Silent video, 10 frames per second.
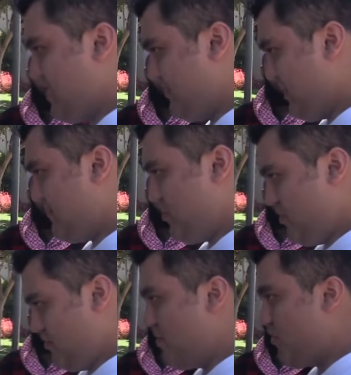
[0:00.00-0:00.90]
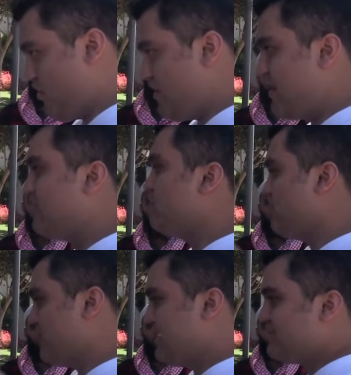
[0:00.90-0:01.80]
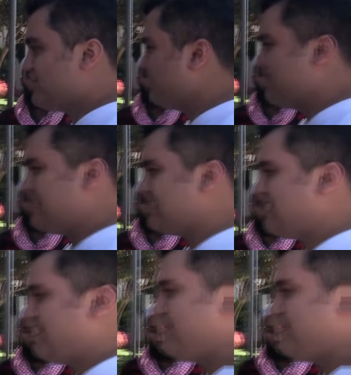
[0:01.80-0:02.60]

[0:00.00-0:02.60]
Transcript: you have to have your authority to preach, something like that?